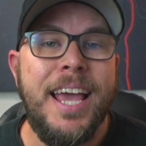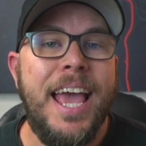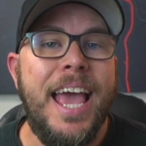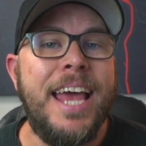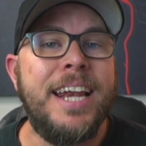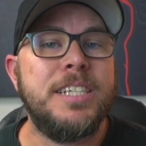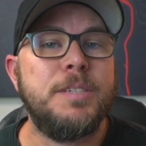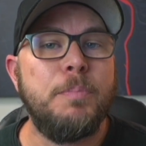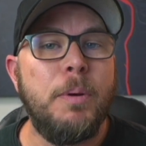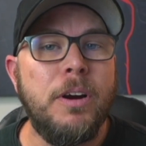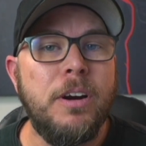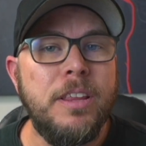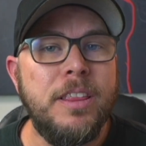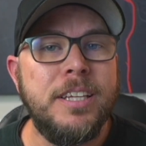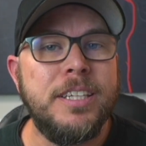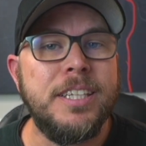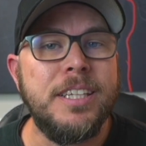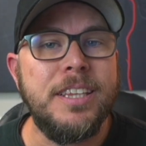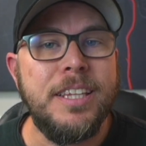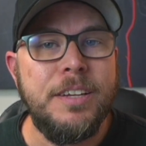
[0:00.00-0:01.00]
and as part of the
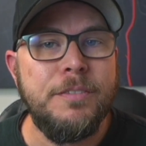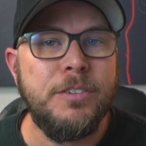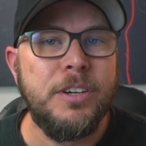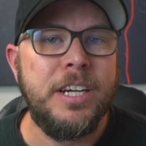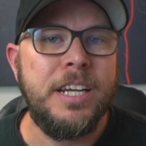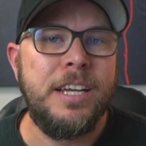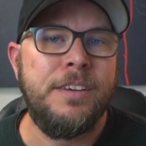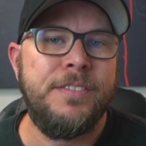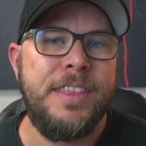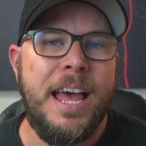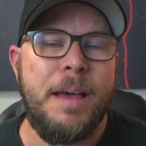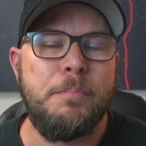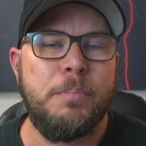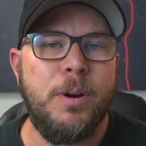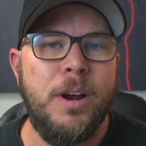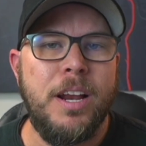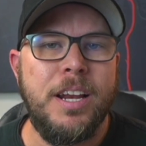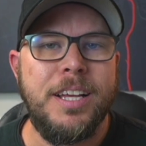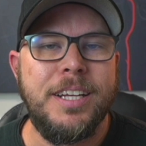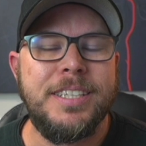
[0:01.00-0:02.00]
delivery of that
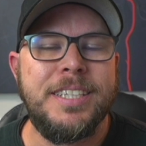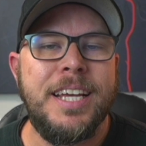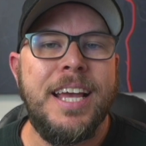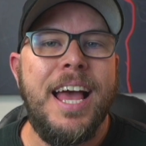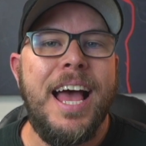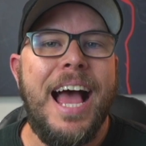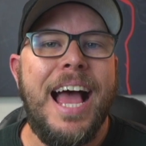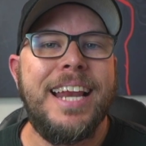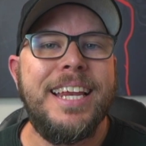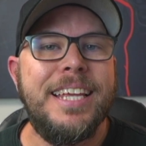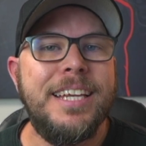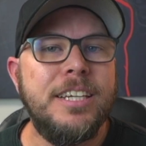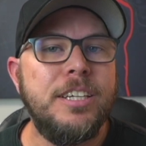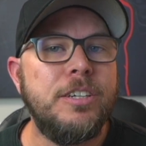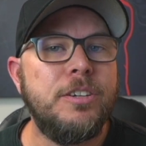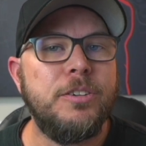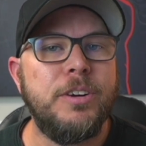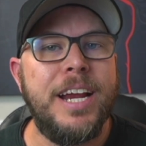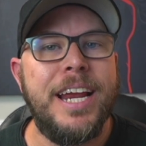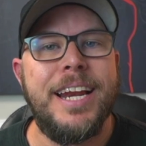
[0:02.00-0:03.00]
product, I needed to
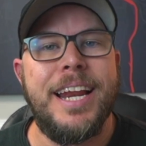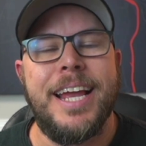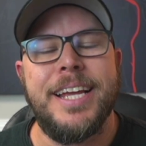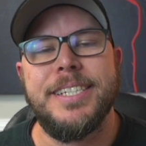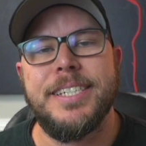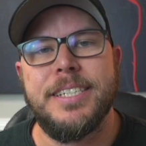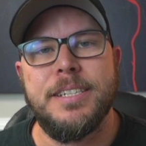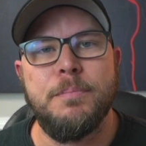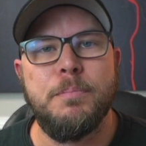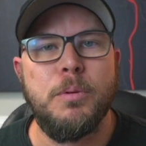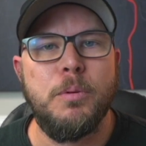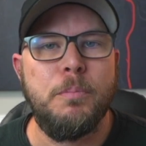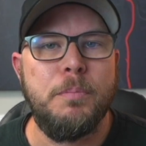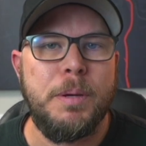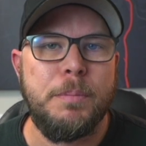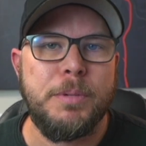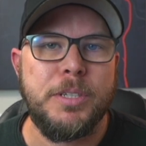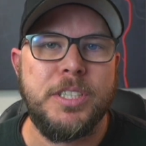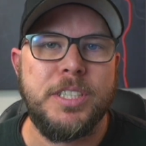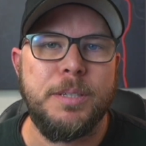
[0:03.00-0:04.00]
create a simple
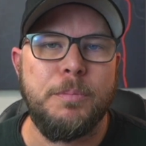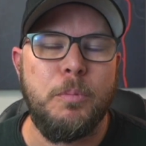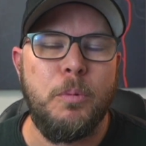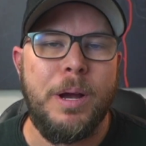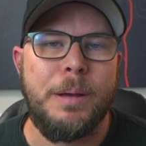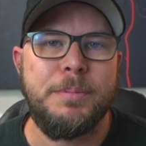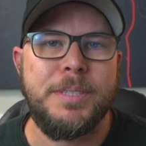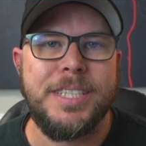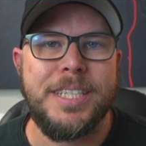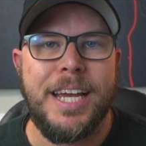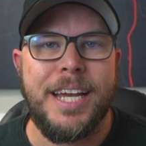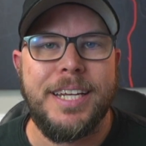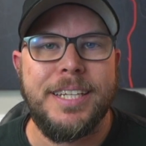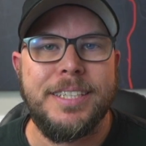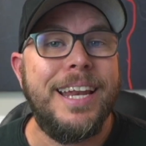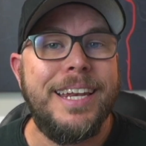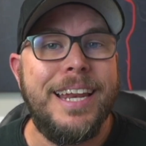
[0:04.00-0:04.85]
membership website.